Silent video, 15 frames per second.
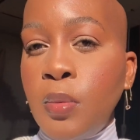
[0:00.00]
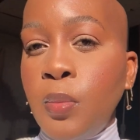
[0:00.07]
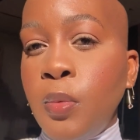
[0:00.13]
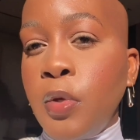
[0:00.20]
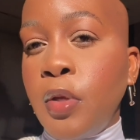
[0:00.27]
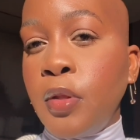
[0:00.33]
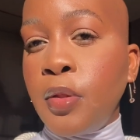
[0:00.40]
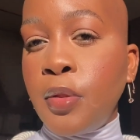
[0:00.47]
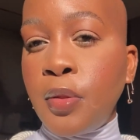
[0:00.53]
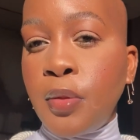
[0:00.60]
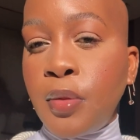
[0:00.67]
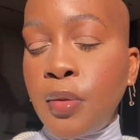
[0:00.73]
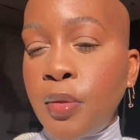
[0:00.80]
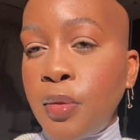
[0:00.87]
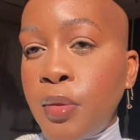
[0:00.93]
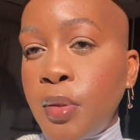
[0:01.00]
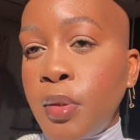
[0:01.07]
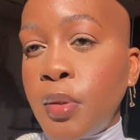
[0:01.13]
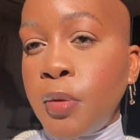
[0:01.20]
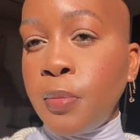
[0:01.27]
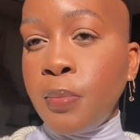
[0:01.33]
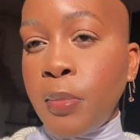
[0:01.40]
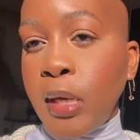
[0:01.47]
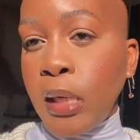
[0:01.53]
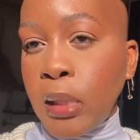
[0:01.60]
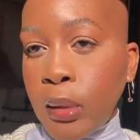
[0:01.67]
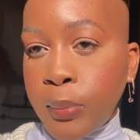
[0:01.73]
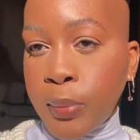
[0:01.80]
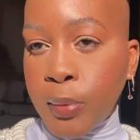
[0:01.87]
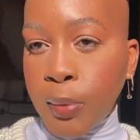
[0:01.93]
with
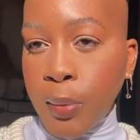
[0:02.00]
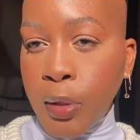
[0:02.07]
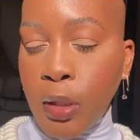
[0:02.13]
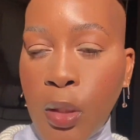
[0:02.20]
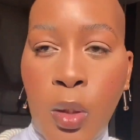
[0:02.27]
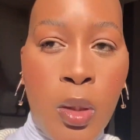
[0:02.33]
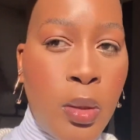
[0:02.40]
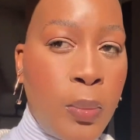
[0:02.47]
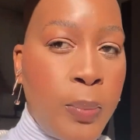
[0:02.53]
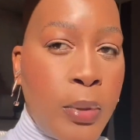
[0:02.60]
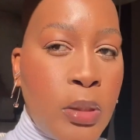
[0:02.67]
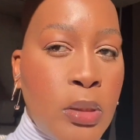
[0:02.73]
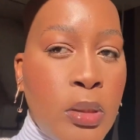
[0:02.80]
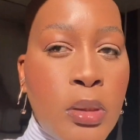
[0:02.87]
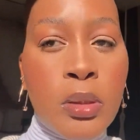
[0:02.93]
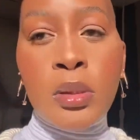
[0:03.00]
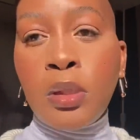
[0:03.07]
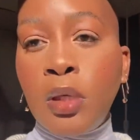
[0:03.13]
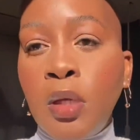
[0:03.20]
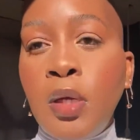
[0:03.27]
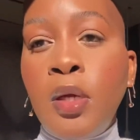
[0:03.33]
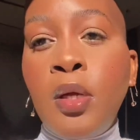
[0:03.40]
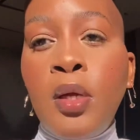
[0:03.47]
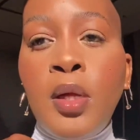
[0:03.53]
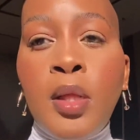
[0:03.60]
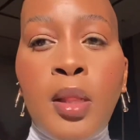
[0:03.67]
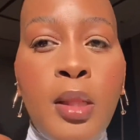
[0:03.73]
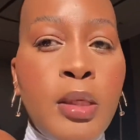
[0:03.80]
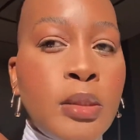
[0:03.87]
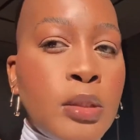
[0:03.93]
makeup already on, but
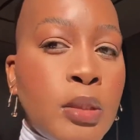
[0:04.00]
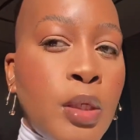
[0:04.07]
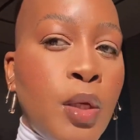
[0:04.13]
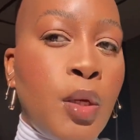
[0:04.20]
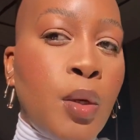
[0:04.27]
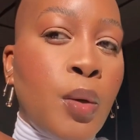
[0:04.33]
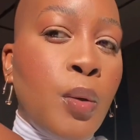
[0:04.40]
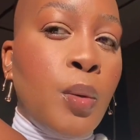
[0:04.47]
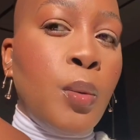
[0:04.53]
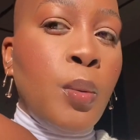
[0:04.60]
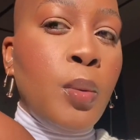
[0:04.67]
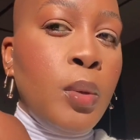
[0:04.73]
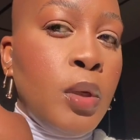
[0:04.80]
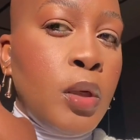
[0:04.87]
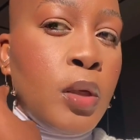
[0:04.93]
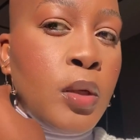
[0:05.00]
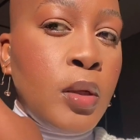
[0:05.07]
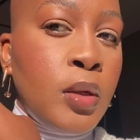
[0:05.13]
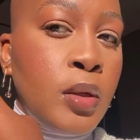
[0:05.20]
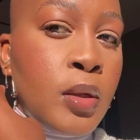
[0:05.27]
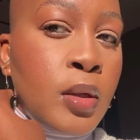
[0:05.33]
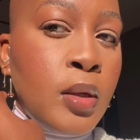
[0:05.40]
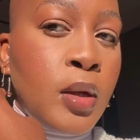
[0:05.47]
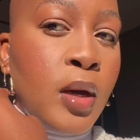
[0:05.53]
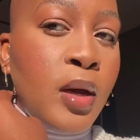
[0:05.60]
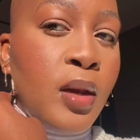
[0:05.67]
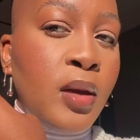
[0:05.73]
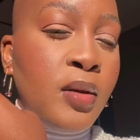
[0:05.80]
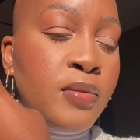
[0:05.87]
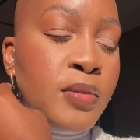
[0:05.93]
let's go. I
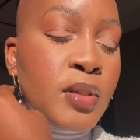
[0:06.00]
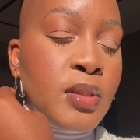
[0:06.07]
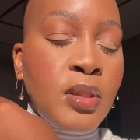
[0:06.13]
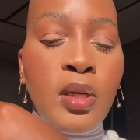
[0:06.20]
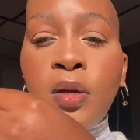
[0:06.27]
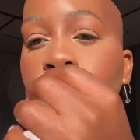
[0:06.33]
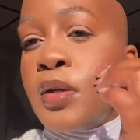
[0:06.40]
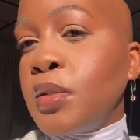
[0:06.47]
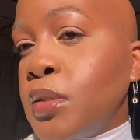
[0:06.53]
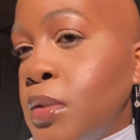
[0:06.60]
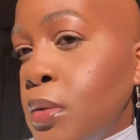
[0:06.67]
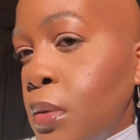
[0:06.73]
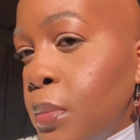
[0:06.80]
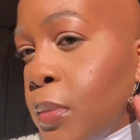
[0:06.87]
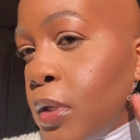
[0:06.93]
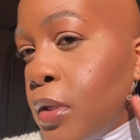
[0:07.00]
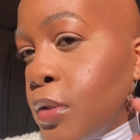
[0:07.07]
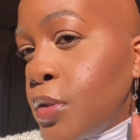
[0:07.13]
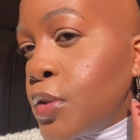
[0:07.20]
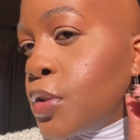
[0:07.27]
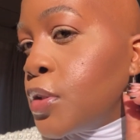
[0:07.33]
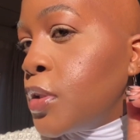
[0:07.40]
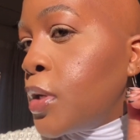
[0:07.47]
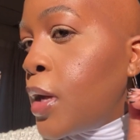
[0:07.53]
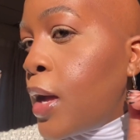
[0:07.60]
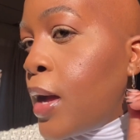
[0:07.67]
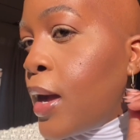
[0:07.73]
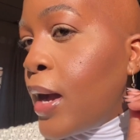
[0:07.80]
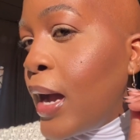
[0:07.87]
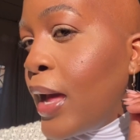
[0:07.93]
love these earrings so much.
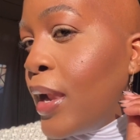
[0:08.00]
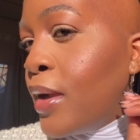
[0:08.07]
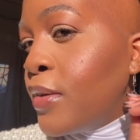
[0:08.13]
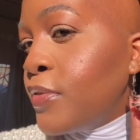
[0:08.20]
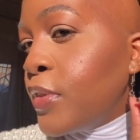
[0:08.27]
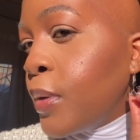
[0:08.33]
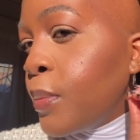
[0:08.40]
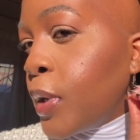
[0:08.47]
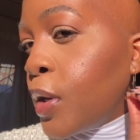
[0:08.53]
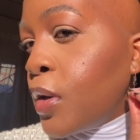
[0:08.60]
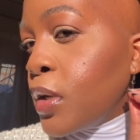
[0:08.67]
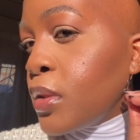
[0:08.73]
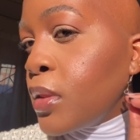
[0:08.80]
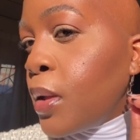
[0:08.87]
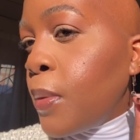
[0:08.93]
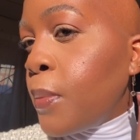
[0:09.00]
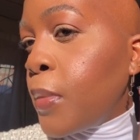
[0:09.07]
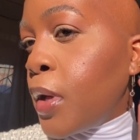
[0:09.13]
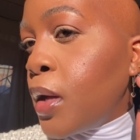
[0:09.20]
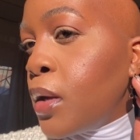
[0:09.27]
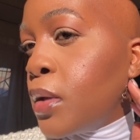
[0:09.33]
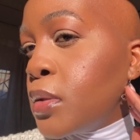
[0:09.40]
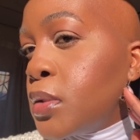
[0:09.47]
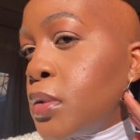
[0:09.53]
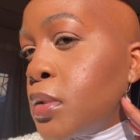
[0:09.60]
I love them. I got them at